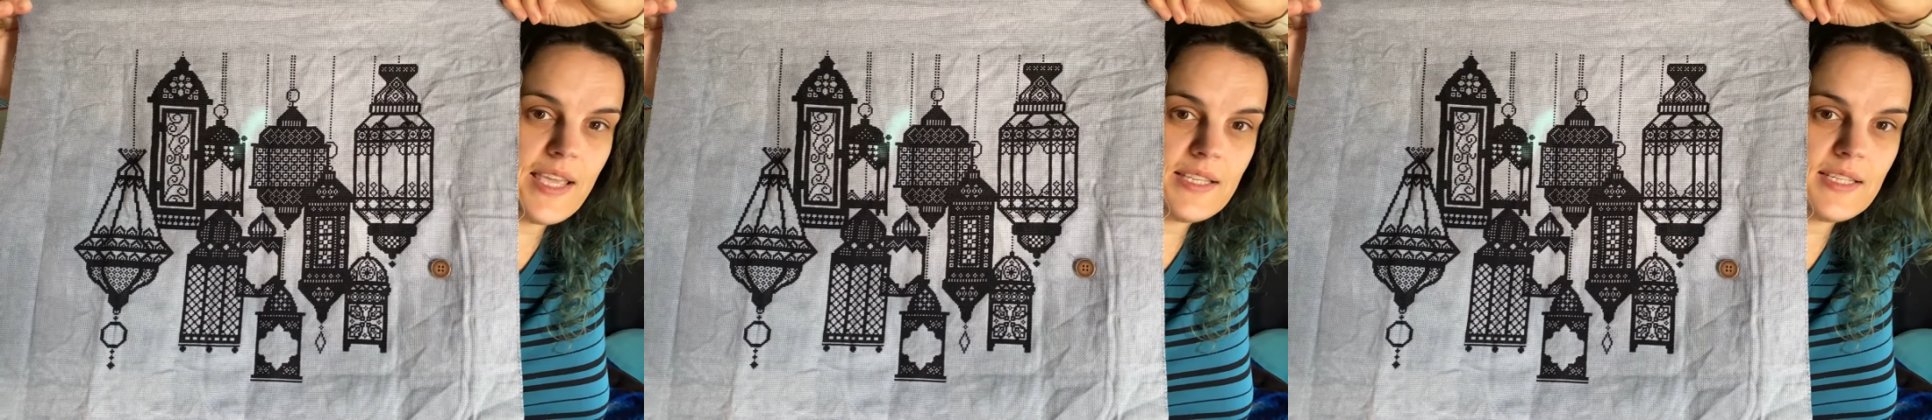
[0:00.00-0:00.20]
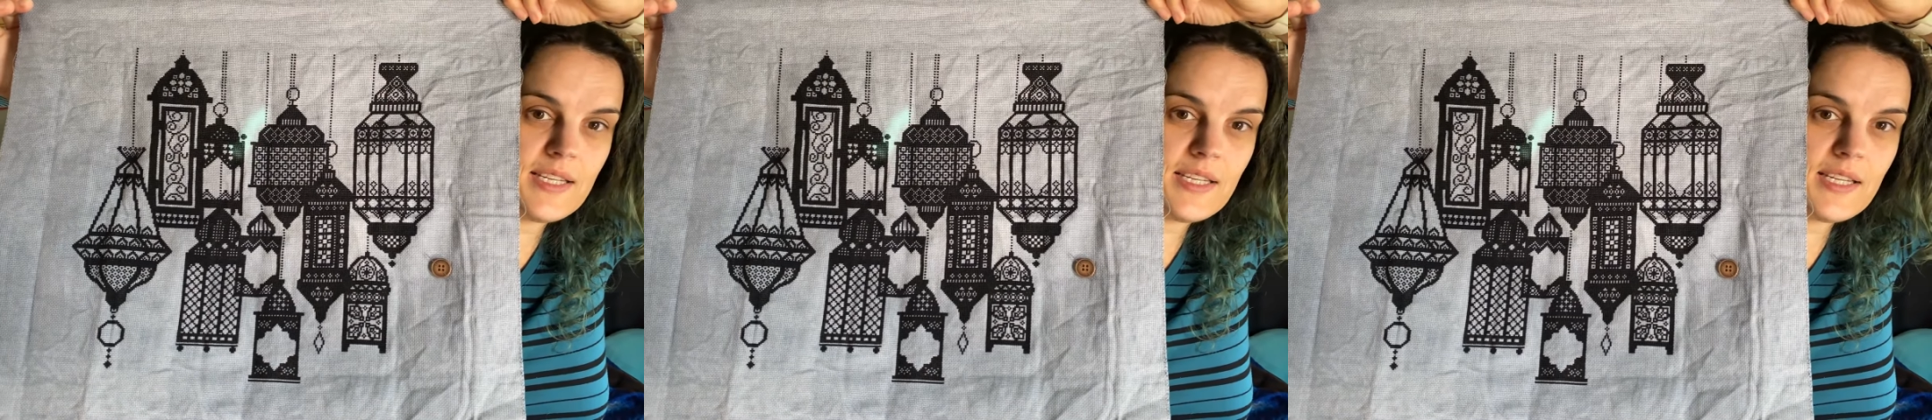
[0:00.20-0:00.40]

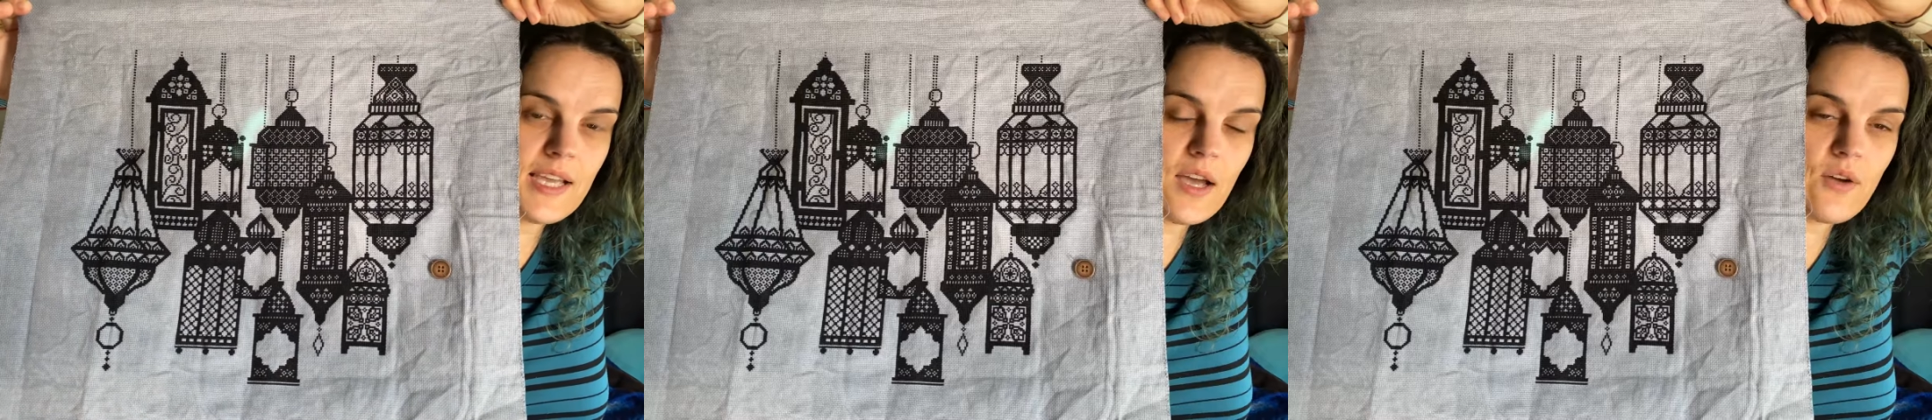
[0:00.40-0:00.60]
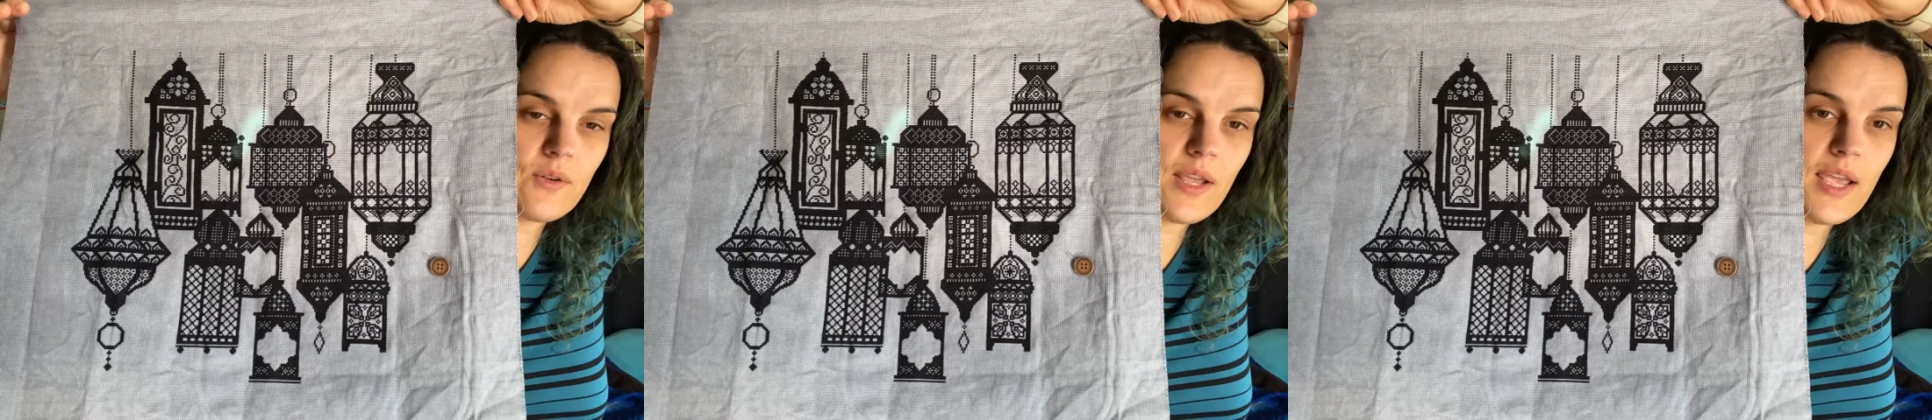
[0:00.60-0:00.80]
18
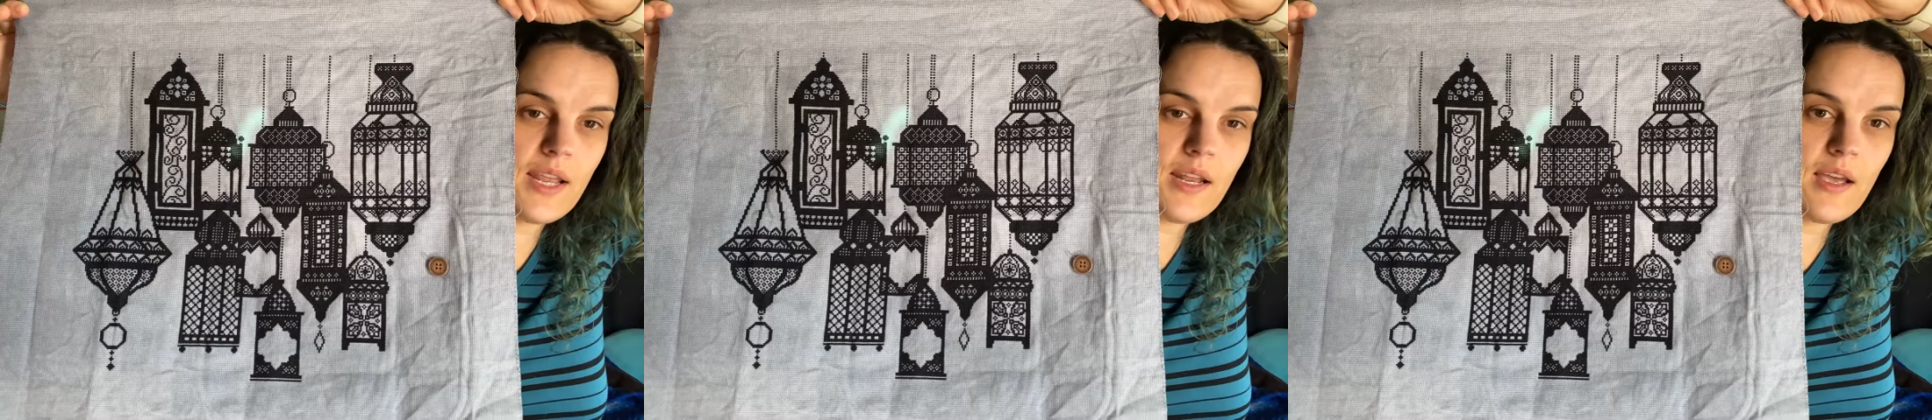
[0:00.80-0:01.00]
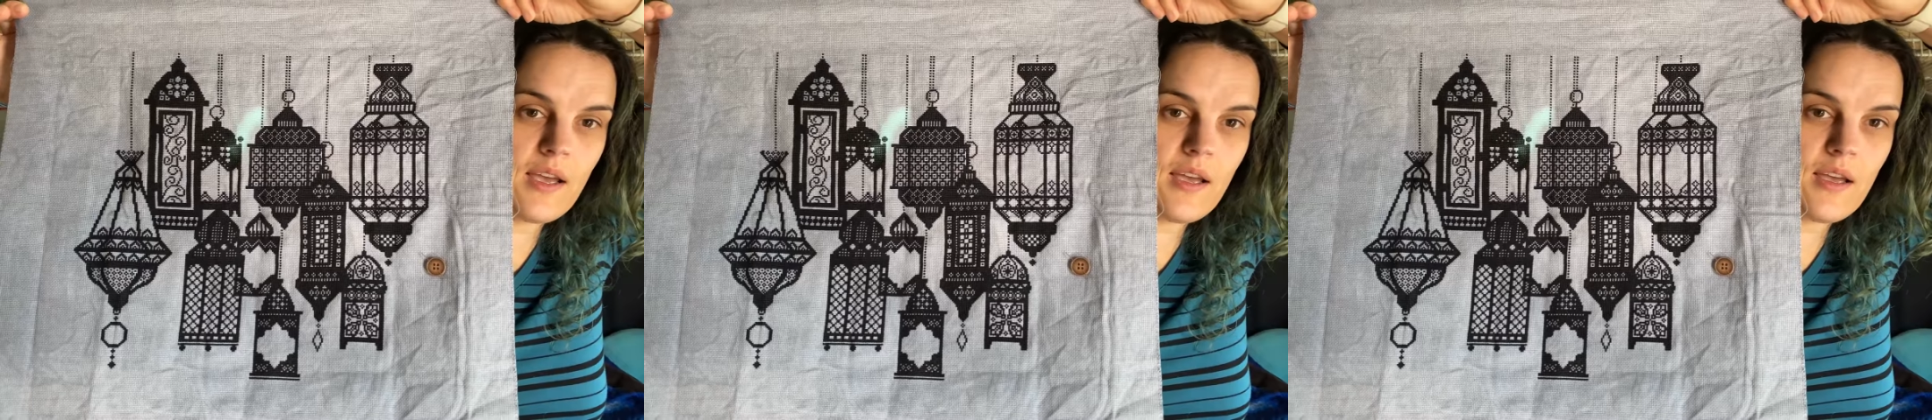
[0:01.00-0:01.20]
count
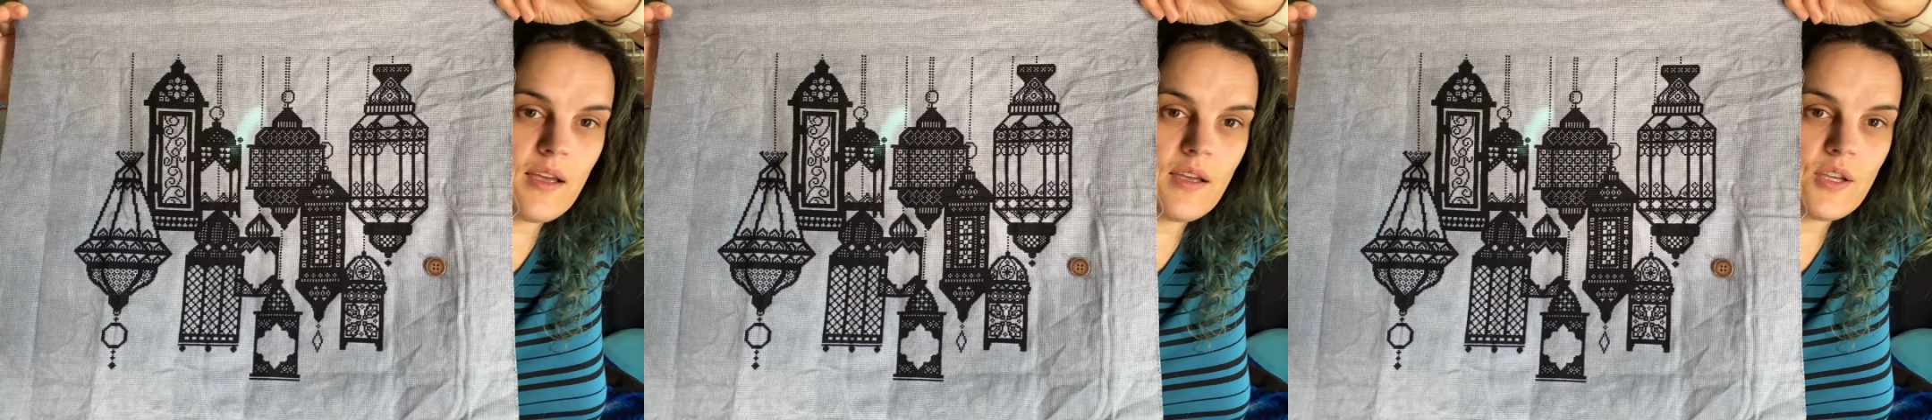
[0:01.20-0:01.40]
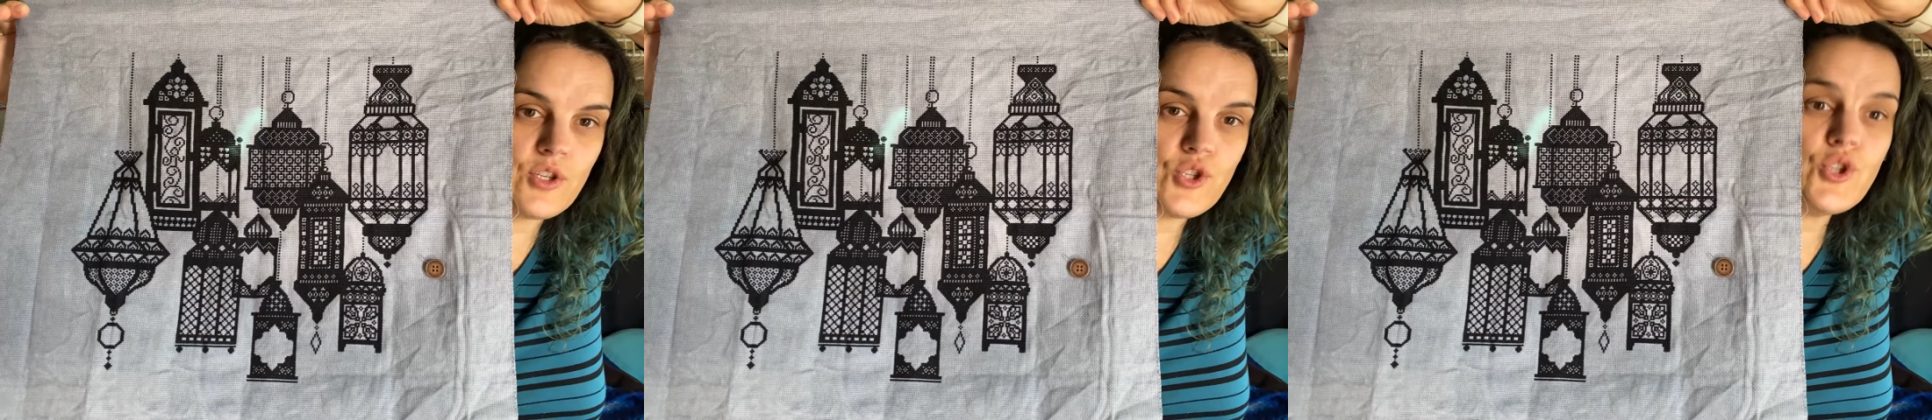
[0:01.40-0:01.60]
Aida,